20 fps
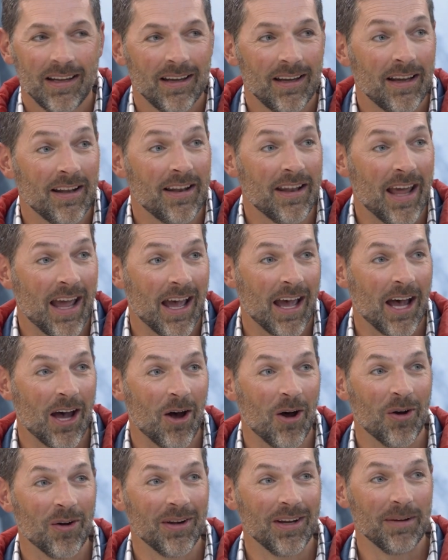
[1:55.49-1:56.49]
and
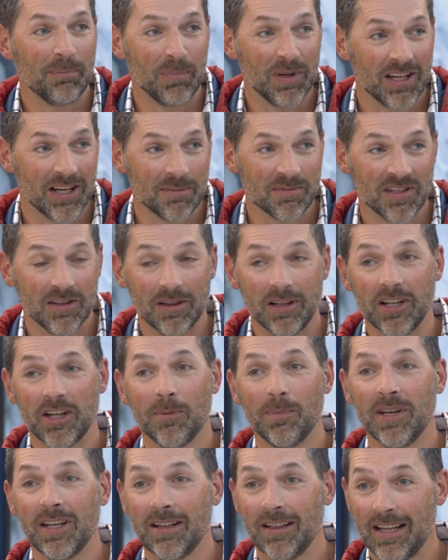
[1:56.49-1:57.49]
now it becomes a
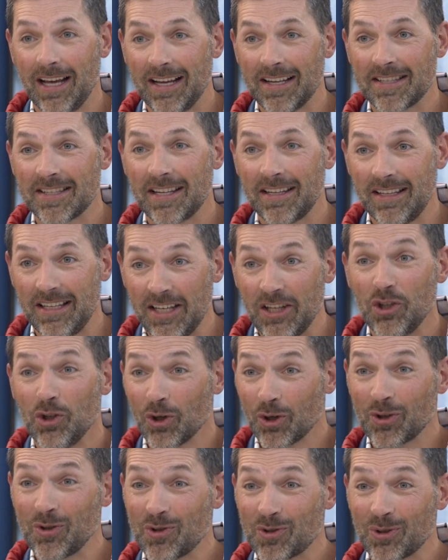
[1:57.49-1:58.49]
little bit less in
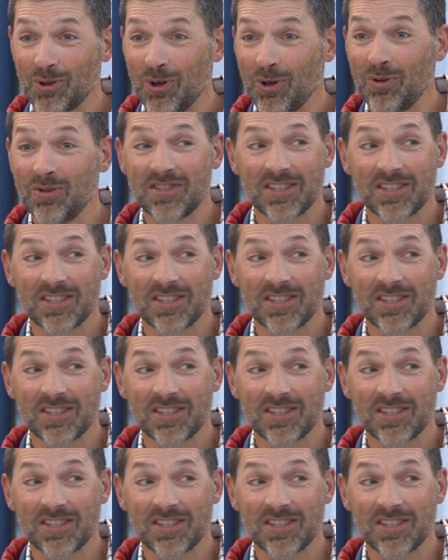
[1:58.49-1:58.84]
your control.